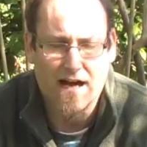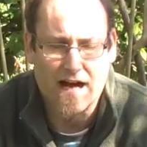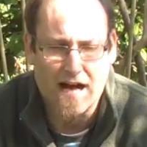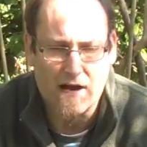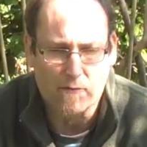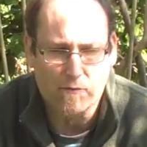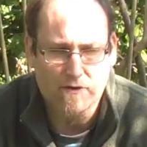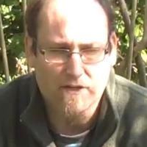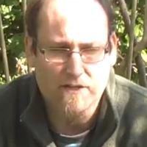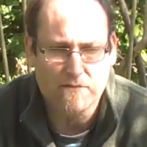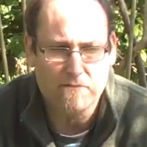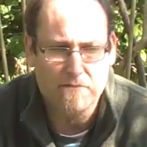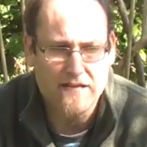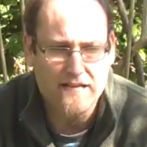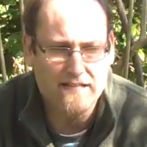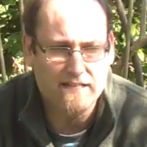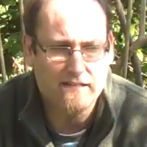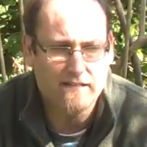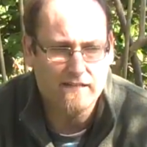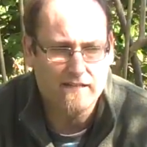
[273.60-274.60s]
I will
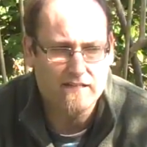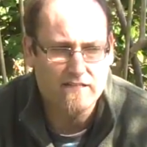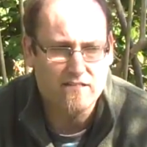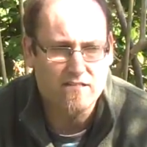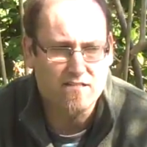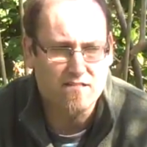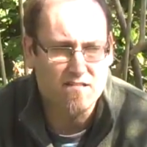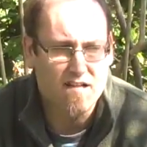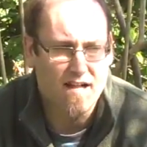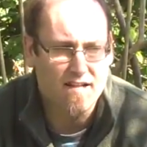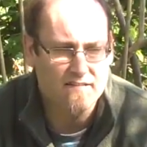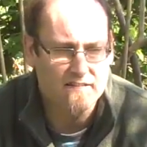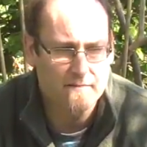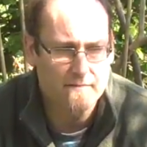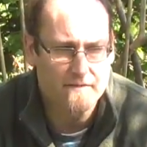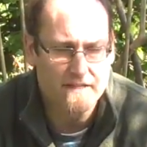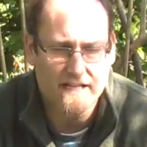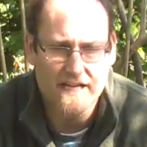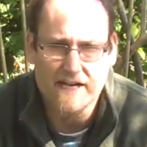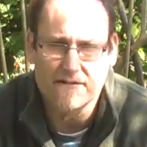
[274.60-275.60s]
admit this is not
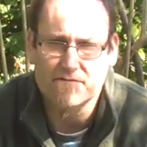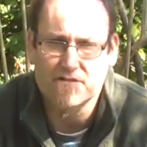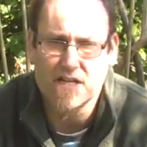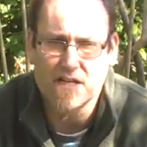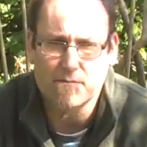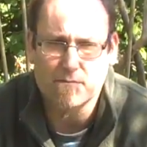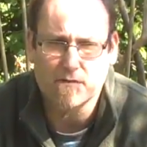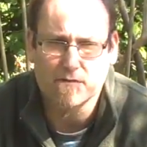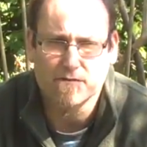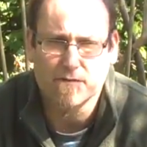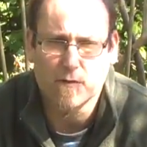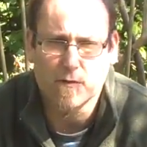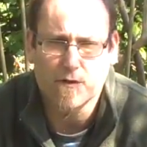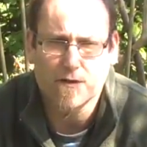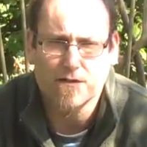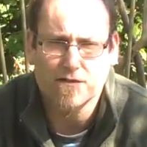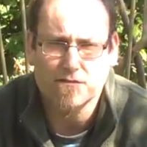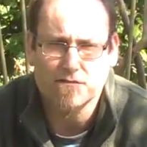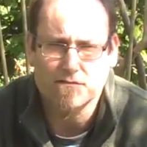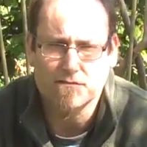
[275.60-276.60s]
something I've done
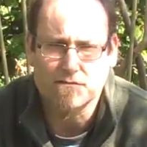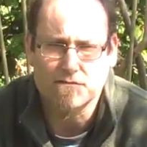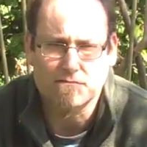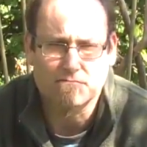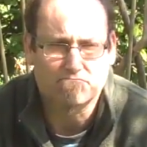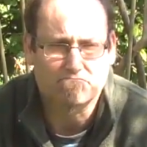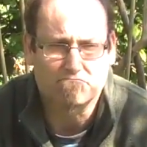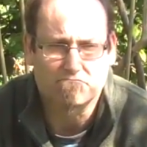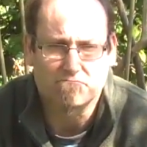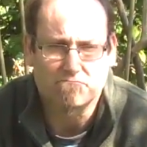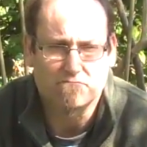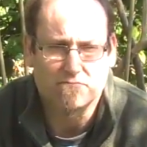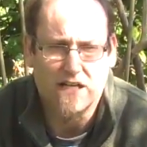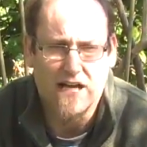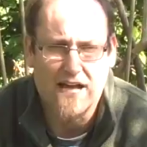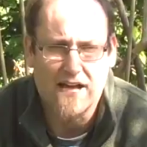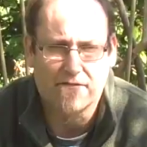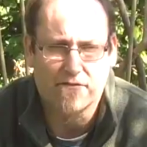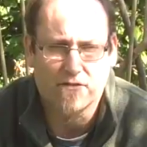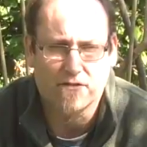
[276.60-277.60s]
before.
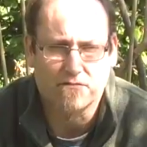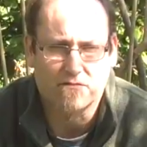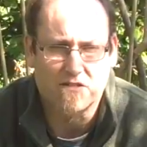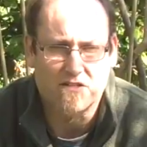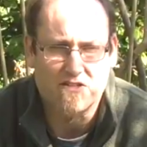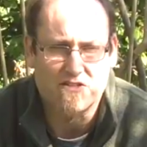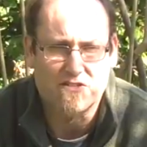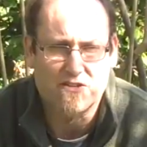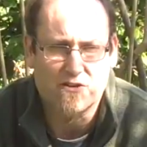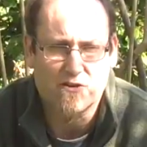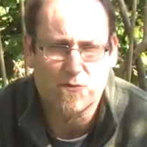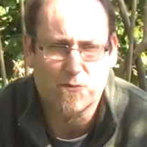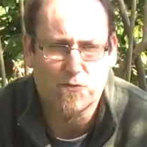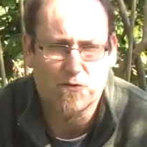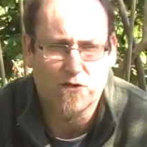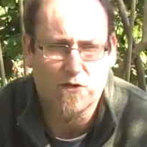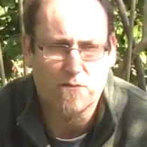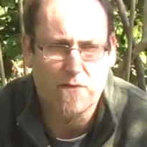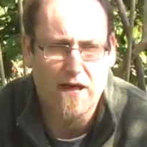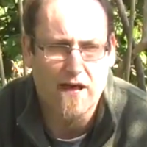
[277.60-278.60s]
I have a
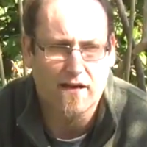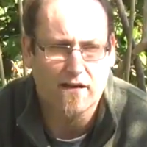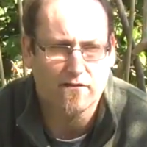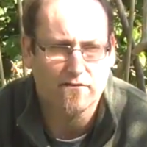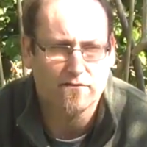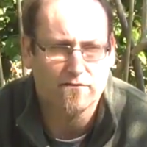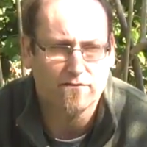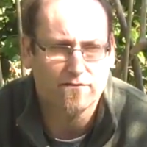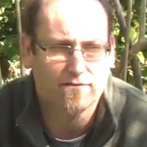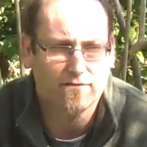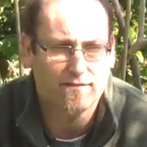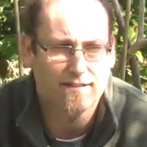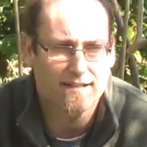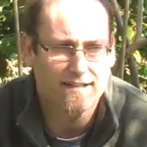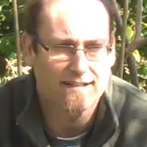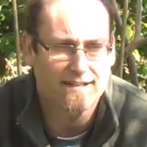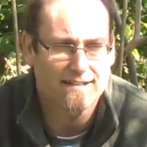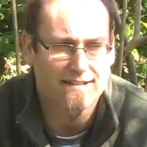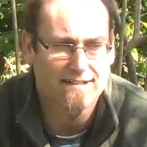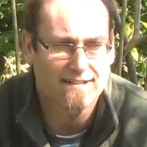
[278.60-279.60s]
considerable amount of
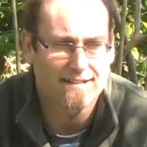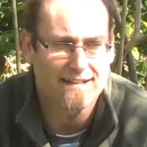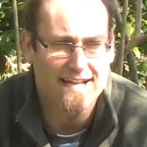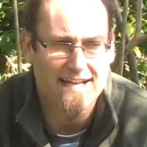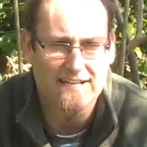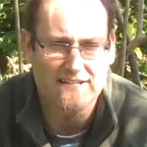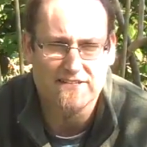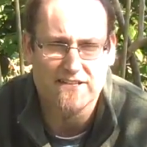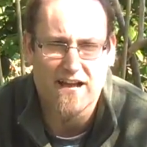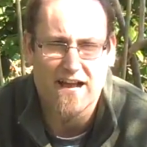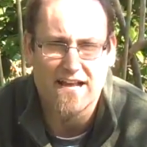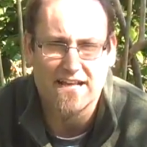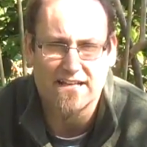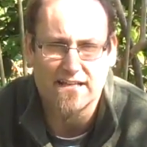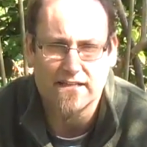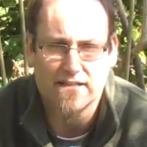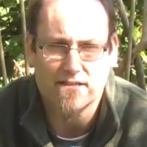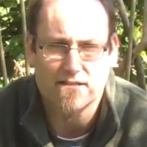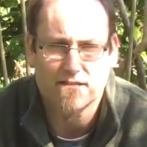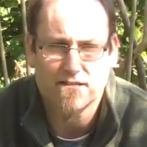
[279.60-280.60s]

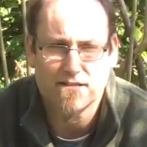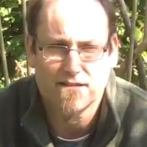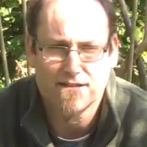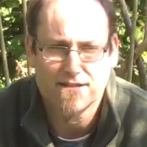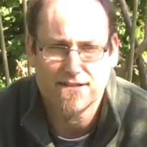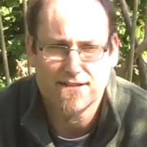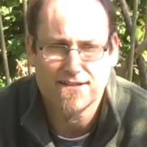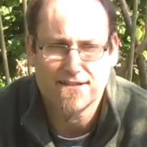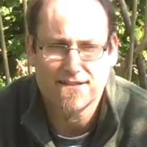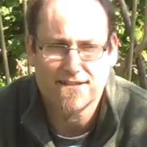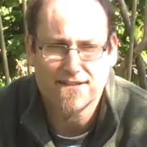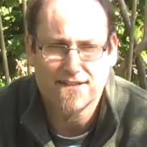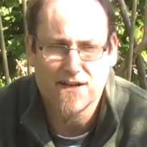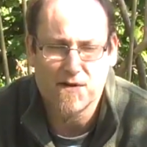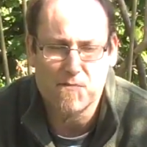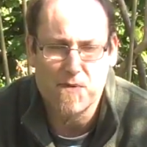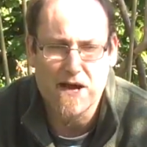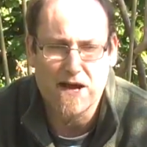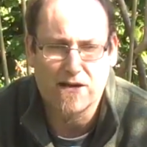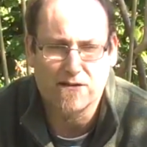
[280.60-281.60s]
anxiety
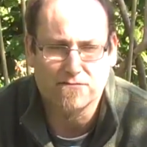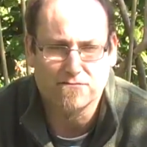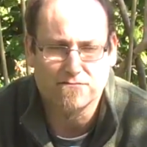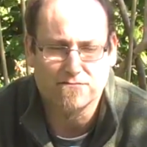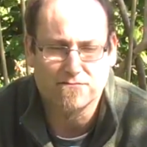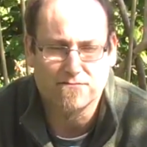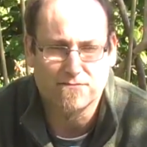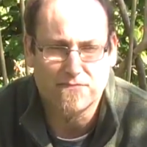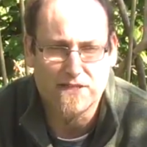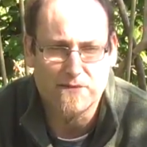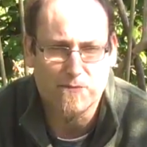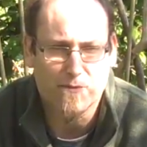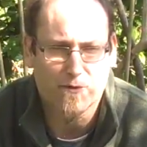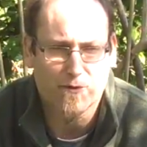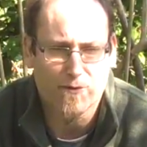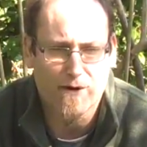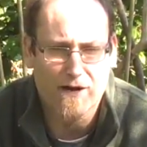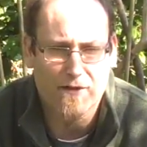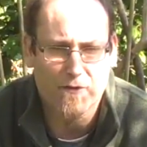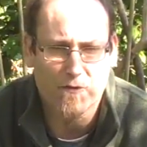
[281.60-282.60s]
about
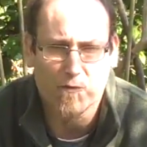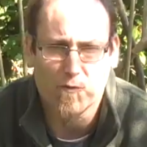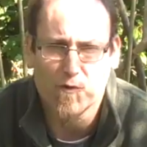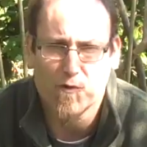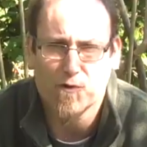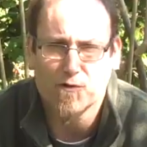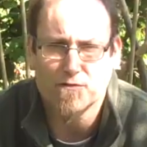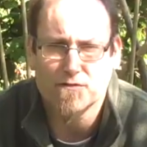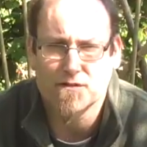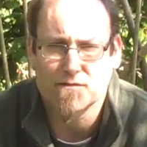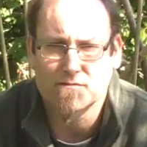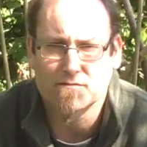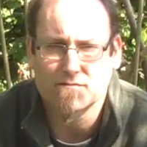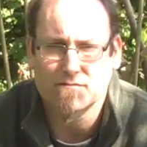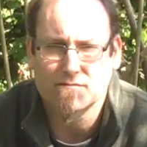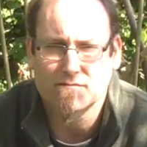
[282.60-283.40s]
people around the world, and